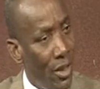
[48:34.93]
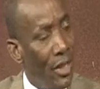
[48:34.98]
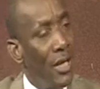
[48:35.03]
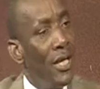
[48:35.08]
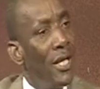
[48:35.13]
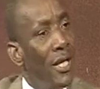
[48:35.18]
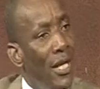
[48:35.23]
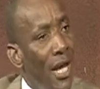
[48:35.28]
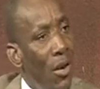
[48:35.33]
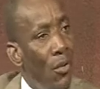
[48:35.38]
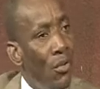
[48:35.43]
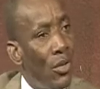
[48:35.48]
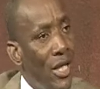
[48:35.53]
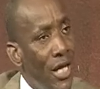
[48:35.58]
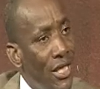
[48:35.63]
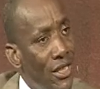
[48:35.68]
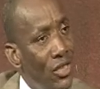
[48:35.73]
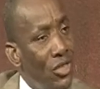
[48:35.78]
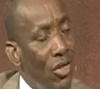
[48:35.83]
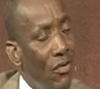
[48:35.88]
Now, the
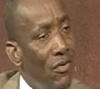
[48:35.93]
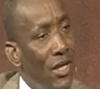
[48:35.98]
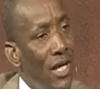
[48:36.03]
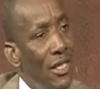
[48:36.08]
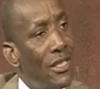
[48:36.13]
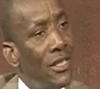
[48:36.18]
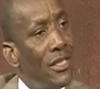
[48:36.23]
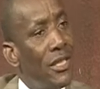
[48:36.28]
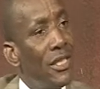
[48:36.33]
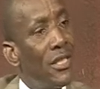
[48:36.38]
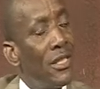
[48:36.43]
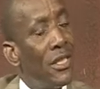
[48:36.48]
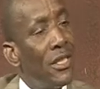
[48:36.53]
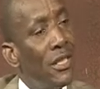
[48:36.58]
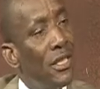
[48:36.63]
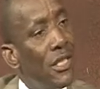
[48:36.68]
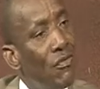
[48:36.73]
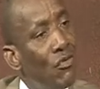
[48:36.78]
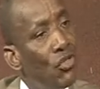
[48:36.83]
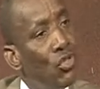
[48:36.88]
essence of that is that it
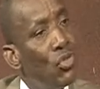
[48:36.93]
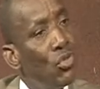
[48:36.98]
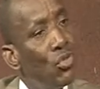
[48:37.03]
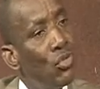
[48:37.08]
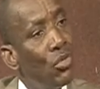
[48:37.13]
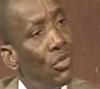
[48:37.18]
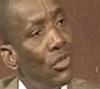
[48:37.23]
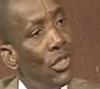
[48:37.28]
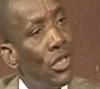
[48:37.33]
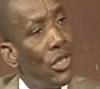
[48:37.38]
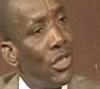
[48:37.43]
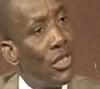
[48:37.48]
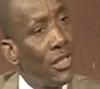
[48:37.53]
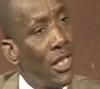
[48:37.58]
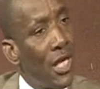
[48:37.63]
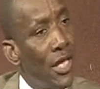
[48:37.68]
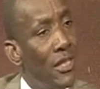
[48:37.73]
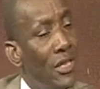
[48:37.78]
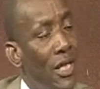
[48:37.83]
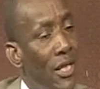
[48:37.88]
gives you a
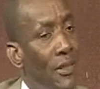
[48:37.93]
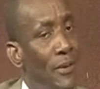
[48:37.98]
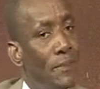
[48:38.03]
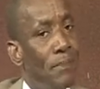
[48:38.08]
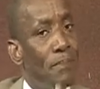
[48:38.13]
sense that